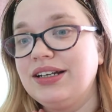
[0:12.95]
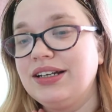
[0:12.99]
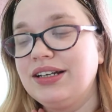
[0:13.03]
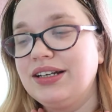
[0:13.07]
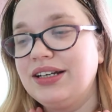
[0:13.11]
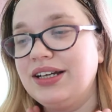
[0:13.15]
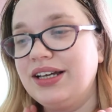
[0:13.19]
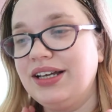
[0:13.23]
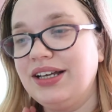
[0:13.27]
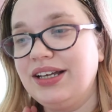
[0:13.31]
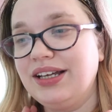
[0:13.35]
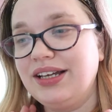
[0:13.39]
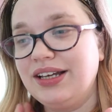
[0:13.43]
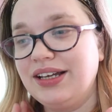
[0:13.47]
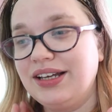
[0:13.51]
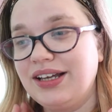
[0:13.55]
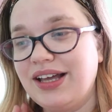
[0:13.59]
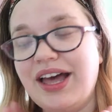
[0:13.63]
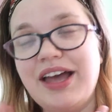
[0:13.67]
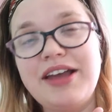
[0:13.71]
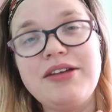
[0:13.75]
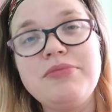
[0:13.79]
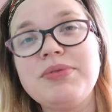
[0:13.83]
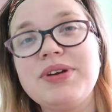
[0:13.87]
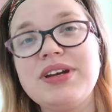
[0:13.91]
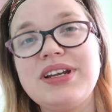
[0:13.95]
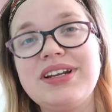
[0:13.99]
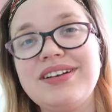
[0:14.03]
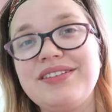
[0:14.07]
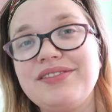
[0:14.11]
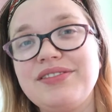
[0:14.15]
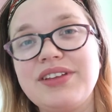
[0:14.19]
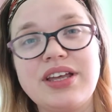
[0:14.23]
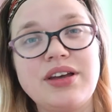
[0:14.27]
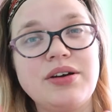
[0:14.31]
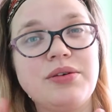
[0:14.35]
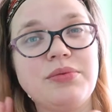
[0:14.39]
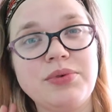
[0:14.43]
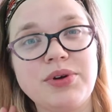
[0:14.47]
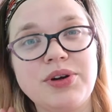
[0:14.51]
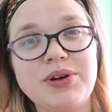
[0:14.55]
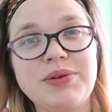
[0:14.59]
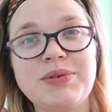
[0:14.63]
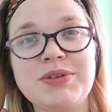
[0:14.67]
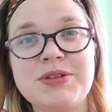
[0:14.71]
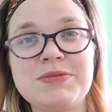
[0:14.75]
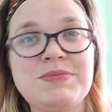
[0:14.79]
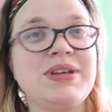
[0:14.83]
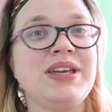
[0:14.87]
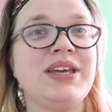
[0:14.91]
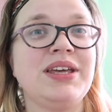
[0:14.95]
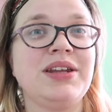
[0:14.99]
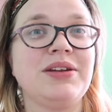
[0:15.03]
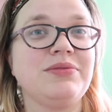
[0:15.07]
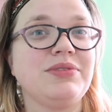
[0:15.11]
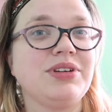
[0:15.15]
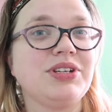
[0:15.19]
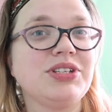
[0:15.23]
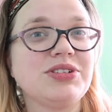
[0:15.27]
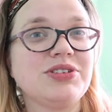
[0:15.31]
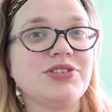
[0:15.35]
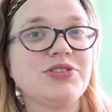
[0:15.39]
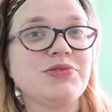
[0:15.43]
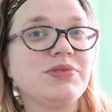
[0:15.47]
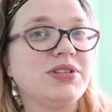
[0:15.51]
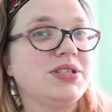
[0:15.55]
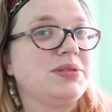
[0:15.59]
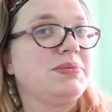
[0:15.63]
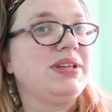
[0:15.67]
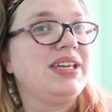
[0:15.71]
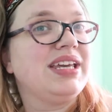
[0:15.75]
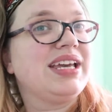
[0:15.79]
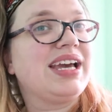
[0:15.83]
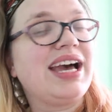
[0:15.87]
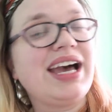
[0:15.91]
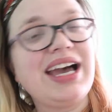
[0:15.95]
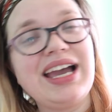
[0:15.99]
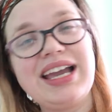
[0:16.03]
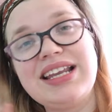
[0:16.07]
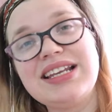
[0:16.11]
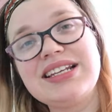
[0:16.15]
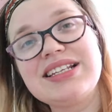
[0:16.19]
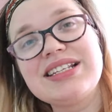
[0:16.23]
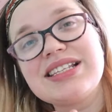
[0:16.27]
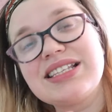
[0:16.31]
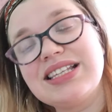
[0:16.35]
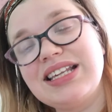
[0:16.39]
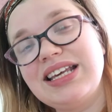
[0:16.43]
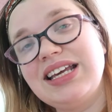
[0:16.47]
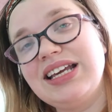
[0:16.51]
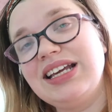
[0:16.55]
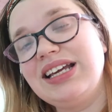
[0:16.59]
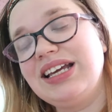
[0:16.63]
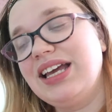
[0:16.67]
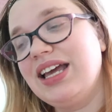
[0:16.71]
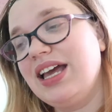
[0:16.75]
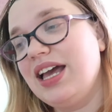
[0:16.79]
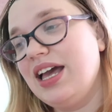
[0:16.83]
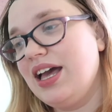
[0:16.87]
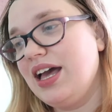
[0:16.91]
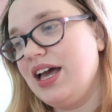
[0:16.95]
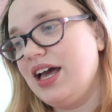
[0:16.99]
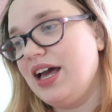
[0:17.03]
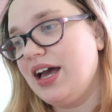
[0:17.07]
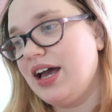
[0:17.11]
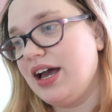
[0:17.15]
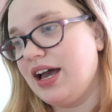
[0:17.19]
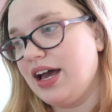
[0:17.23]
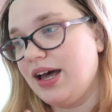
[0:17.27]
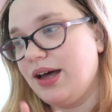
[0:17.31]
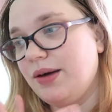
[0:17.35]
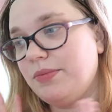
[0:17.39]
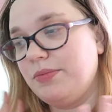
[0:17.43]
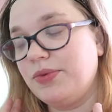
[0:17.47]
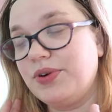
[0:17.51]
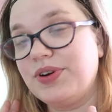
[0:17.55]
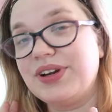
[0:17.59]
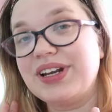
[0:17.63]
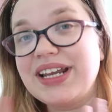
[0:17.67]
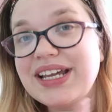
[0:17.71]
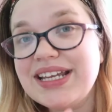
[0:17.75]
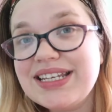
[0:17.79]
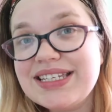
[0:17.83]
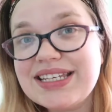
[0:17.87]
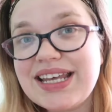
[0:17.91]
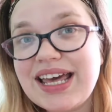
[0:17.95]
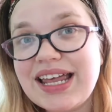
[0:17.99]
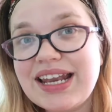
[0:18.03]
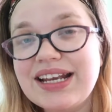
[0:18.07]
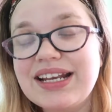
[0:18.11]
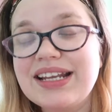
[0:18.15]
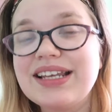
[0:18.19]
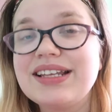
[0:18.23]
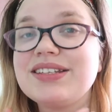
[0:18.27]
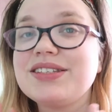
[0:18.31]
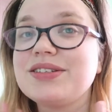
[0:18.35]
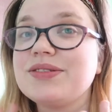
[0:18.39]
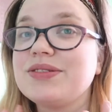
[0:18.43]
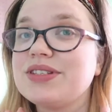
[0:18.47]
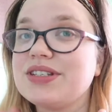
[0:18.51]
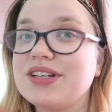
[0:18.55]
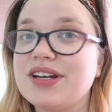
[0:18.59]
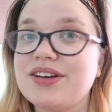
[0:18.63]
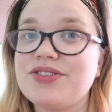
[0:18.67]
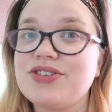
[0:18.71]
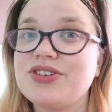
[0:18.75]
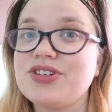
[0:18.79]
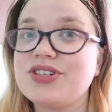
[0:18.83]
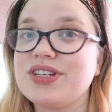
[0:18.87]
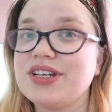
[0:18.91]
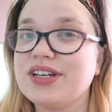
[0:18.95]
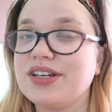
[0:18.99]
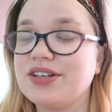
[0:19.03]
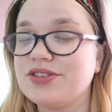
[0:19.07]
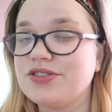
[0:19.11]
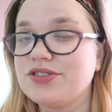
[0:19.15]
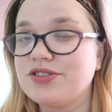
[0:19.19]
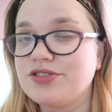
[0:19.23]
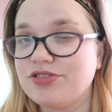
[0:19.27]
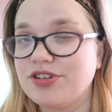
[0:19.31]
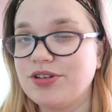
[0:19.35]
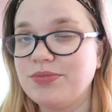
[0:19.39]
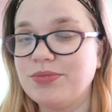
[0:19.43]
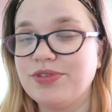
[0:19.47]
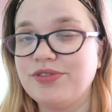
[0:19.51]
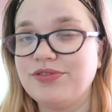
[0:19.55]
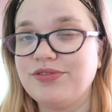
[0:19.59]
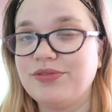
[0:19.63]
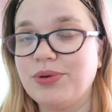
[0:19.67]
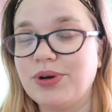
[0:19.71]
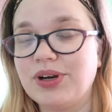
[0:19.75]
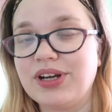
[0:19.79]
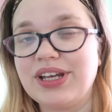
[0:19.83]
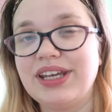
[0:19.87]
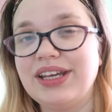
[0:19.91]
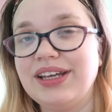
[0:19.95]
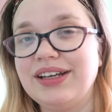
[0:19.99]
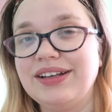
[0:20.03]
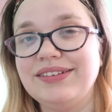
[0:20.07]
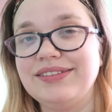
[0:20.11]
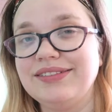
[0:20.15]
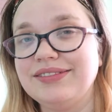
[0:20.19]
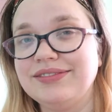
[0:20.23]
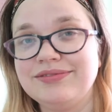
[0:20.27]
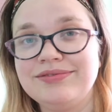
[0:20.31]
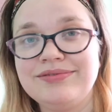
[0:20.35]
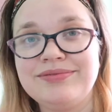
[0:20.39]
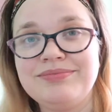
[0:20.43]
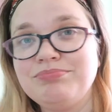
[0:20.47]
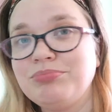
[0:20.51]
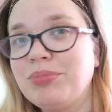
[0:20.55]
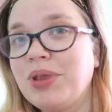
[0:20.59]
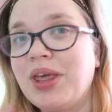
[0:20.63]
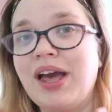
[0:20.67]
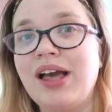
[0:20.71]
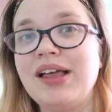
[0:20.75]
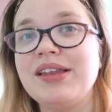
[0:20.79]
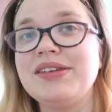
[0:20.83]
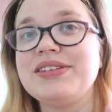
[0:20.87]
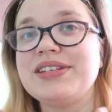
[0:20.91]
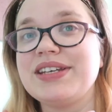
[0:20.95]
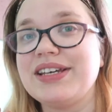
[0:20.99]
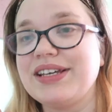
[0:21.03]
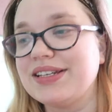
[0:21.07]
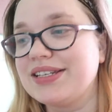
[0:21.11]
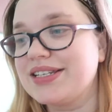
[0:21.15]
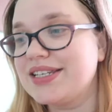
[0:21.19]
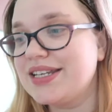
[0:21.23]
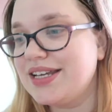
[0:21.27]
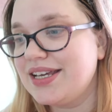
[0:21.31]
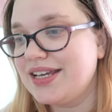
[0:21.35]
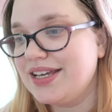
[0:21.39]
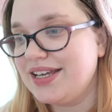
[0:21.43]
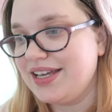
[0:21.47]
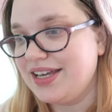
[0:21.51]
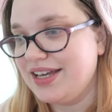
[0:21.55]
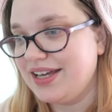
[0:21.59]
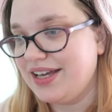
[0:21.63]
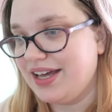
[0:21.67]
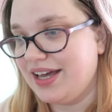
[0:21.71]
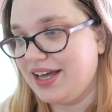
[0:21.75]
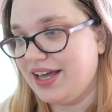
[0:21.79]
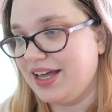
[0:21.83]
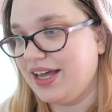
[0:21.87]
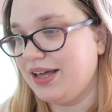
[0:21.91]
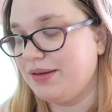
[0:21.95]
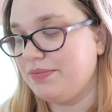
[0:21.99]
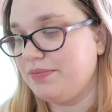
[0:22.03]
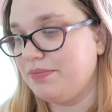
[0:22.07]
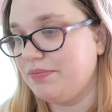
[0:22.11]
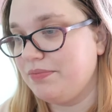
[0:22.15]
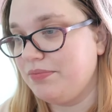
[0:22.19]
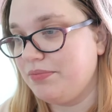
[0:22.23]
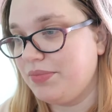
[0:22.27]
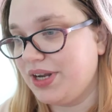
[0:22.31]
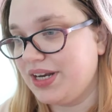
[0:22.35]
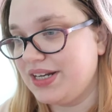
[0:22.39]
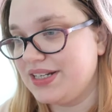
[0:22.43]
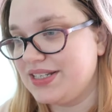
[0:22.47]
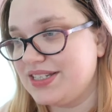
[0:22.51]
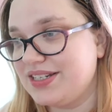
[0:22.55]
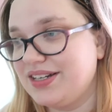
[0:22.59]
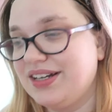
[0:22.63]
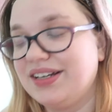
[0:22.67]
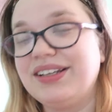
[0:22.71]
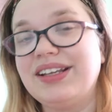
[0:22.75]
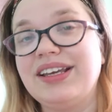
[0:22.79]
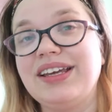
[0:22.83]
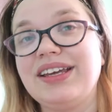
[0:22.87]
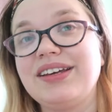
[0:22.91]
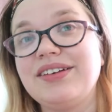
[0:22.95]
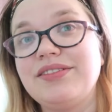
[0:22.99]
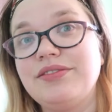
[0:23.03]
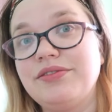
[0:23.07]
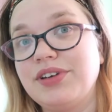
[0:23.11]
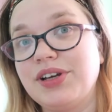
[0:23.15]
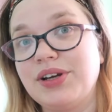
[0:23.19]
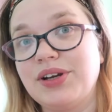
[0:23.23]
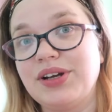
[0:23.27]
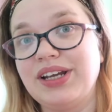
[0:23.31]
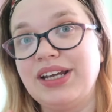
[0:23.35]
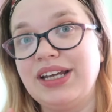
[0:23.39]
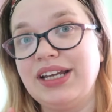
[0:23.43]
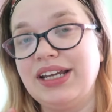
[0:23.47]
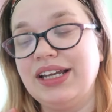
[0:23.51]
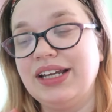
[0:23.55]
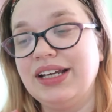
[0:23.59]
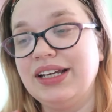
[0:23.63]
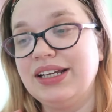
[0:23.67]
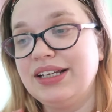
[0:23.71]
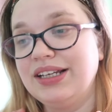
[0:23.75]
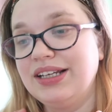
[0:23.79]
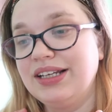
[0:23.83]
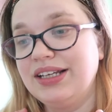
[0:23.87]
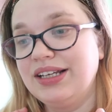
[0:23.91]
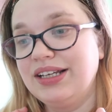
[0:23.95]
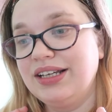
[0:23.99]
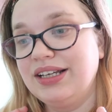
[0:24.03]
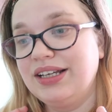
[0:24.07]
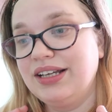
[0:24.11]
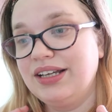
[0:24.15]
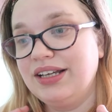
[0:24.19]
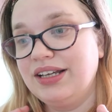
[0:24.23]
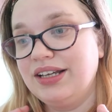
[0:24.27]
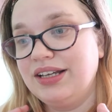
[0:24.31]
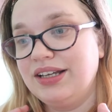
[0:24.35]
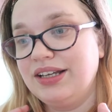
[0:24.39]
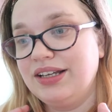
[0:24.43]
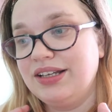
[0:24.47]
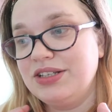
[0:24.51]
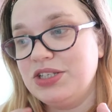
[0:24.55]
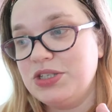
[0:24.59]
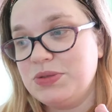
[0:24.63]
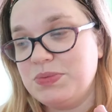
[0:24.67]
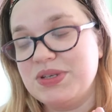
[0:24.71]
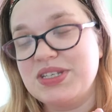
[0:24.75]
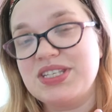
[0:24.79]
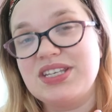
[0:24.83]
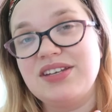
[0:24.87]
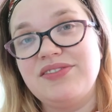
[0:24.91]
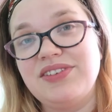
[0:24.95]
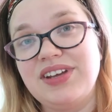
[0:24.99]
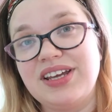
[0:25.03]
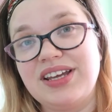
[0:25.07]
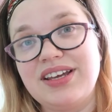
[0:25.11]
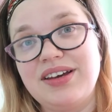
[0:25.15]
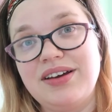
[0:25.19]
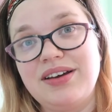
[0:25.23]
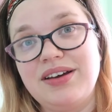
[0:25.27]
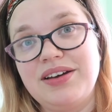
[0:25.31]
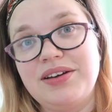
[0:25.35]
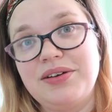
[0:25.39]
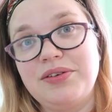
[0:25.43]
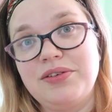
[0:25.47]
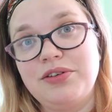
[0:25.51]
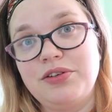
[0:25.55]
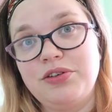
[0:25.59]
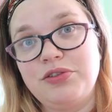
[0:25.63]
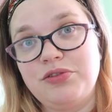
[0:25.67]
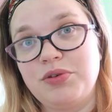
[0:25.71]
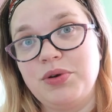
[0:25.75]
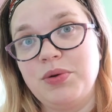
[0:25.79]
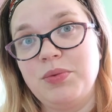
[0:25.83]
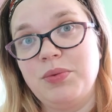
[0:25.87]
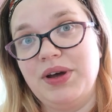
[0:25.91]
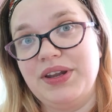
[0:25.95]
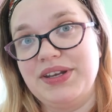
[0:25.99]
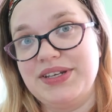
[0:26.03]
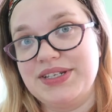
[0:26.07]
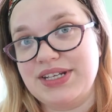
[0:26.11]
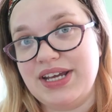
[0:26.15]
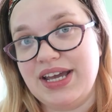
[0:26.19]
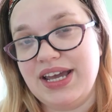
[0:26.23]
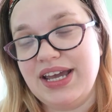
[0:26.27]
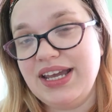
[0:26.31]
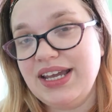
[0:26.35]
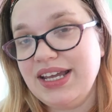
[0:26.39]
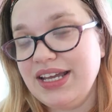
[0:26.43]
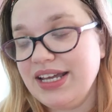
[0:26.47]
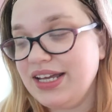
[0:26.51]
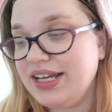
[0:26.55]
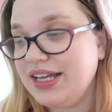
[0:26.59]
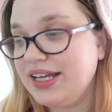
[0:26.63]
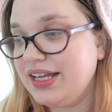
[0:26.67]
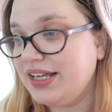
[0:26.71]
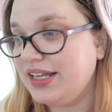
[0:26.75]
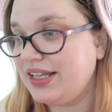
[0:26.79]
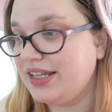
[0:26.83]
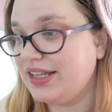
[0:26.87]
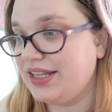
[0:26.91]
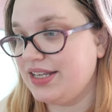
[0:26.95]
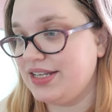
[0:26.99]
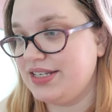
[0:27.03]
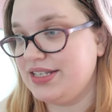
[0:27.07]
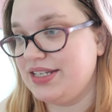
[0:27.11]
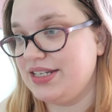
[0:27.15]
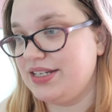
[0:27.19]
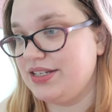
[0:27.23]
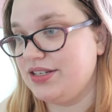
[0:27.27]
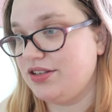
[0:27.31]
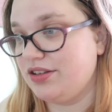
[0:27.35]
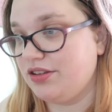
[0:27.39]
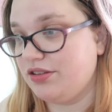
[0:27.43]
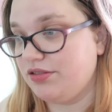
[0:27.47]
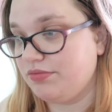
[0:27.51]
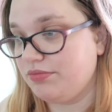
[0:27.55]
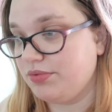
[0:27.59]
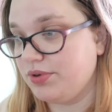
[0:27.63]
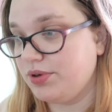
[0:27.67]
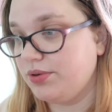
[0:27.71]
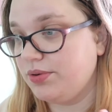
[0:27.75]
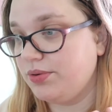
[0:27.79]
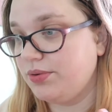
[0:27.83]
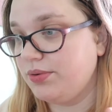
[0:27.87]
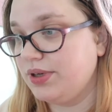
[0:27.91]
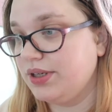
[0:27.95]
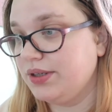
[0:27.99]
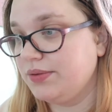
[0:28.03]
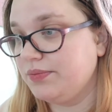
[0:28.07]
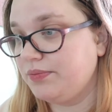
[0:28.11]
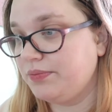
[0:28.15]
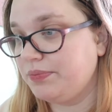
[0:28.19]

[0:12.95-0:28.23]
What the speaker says: hybrid of like a work with me and research with me kind of thing, where it is edited, so it's not just like a stream of working content, but it's not like very specific through one day. This is through